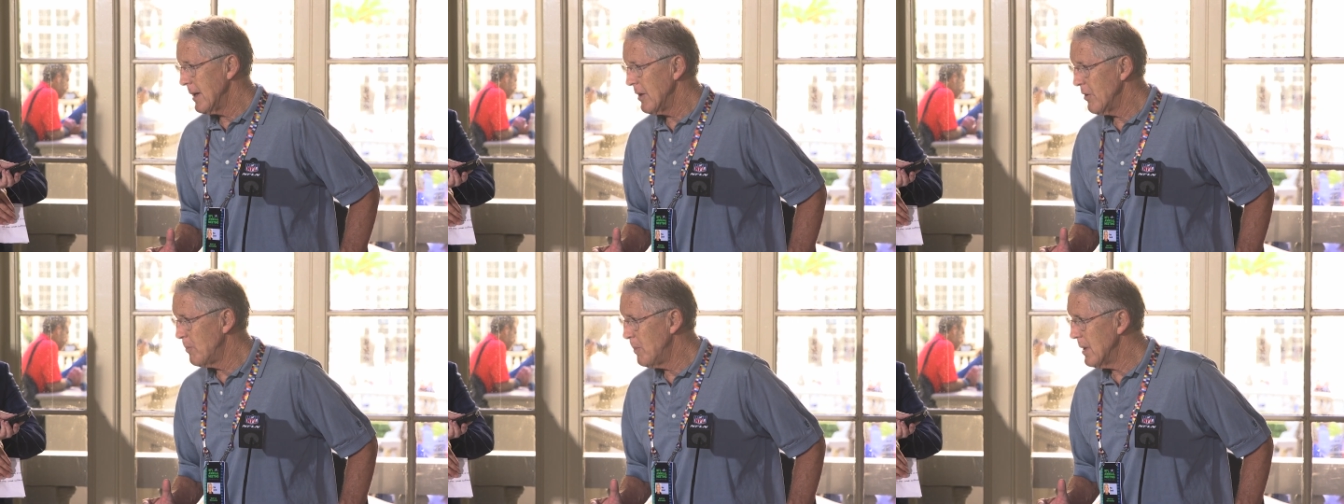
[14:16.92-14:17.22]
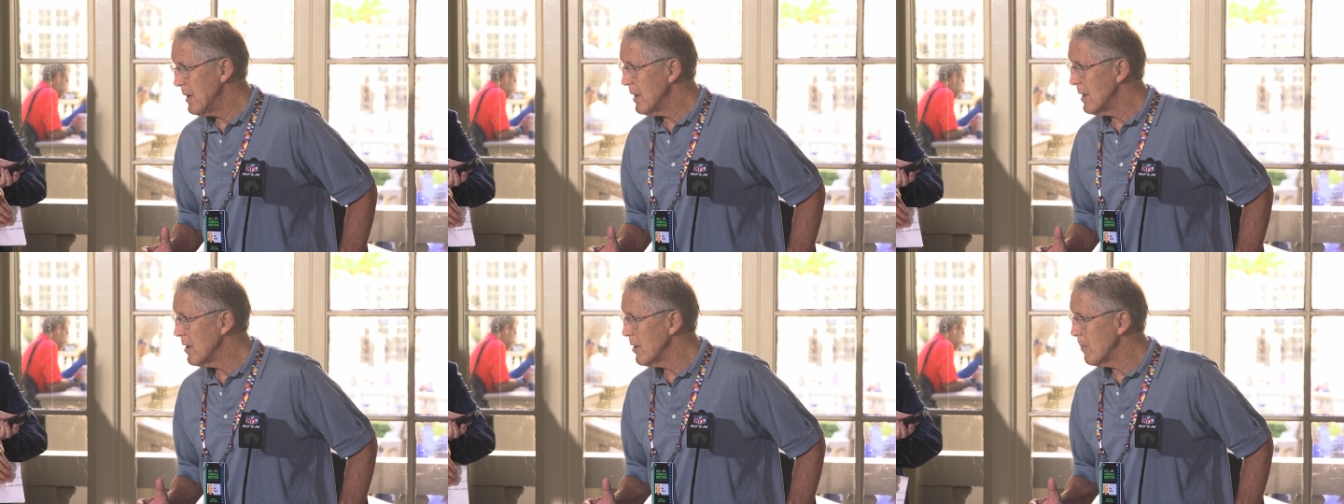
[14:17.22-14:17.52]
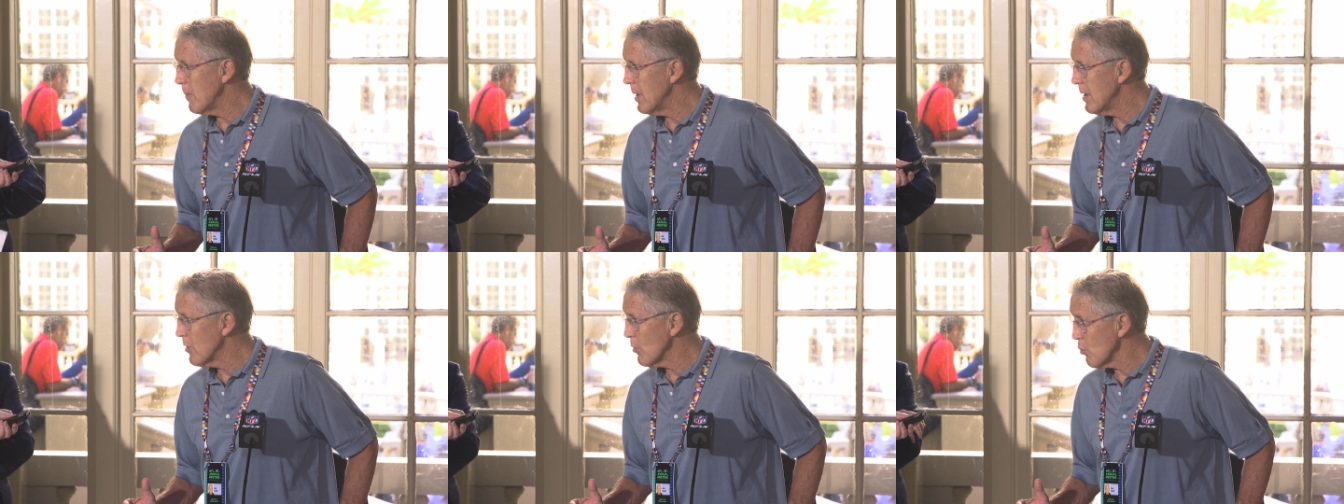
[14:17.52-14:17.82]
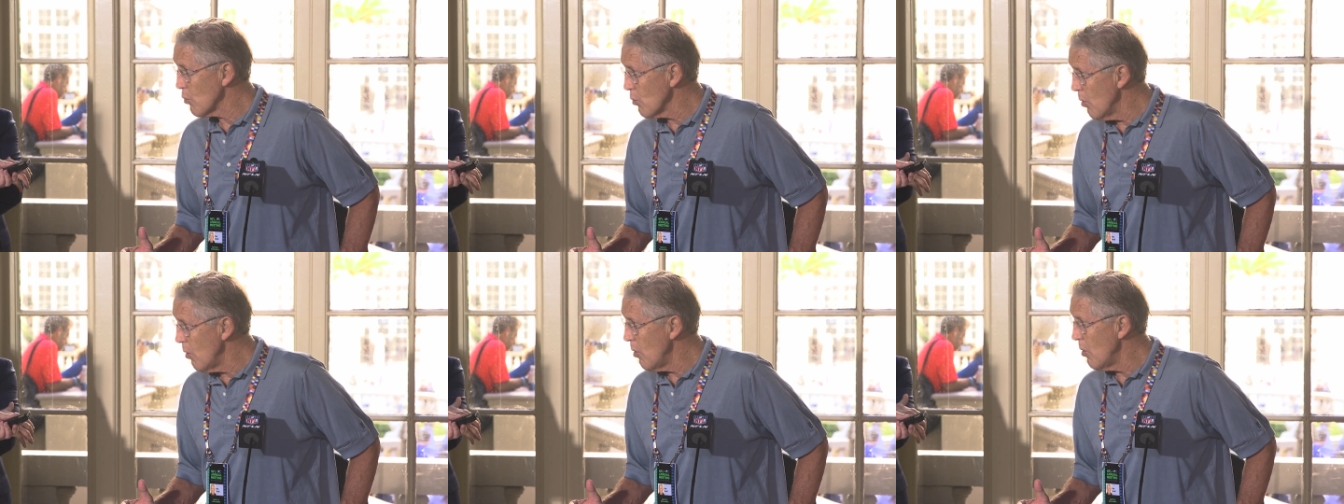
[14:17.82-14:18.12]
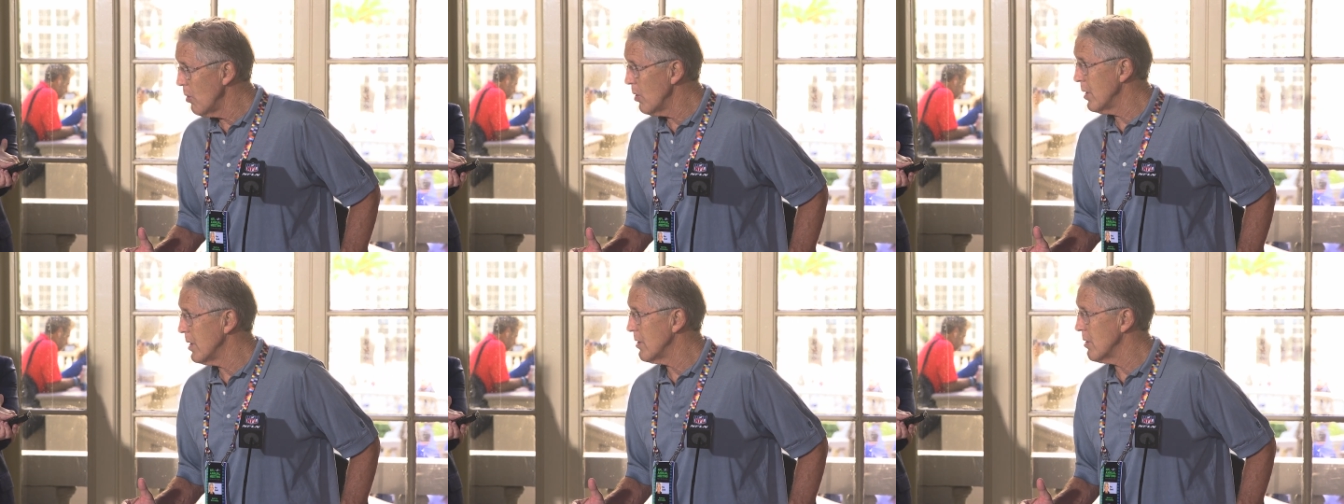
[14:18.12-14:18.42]
he's been in a, in a
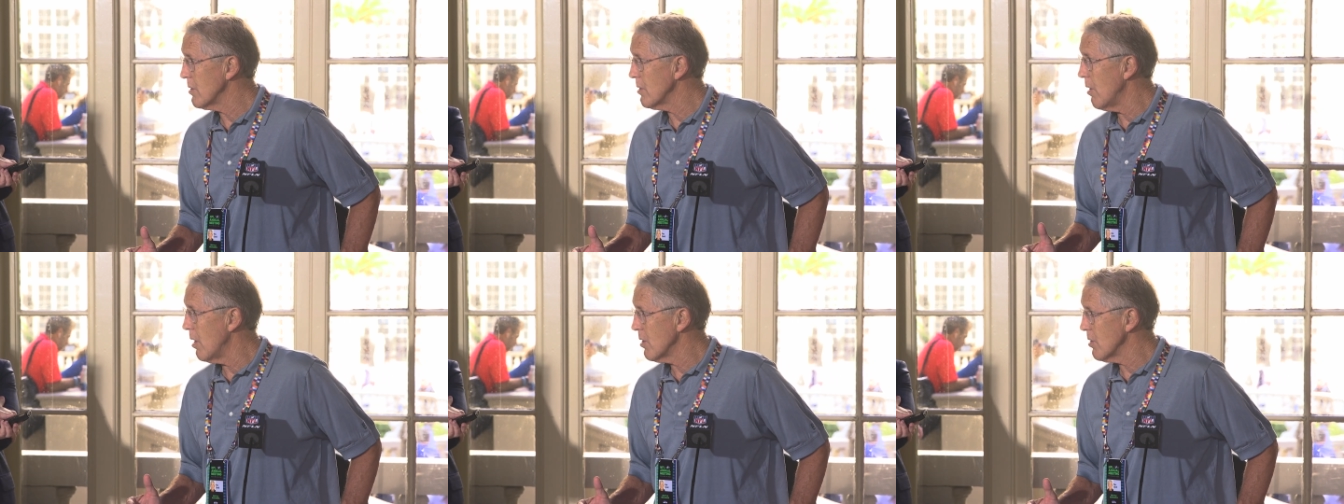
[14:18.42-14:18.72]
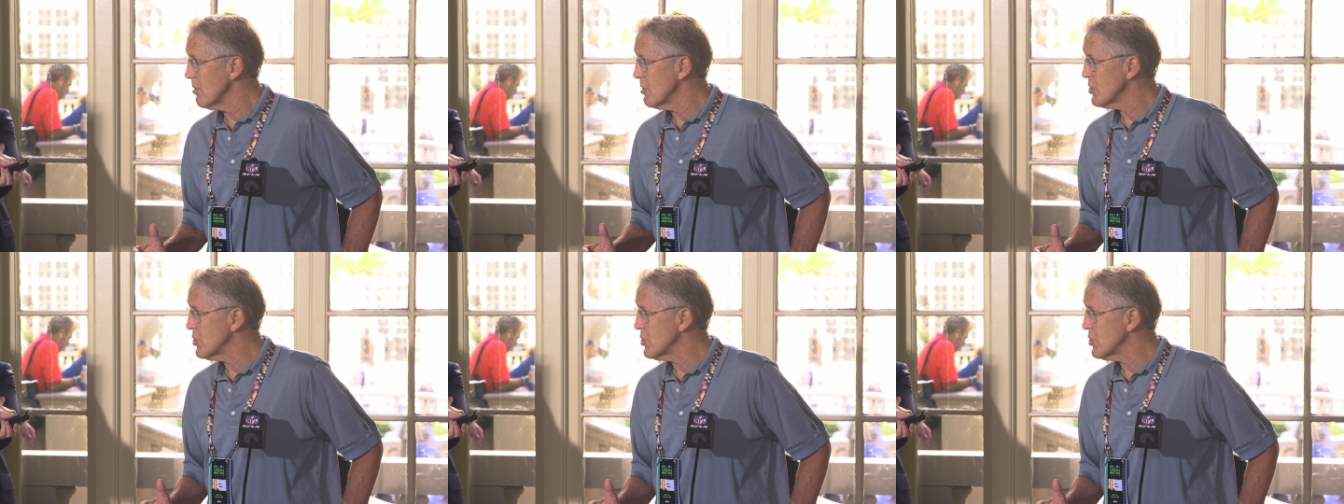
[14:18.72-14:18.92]
role in our, on our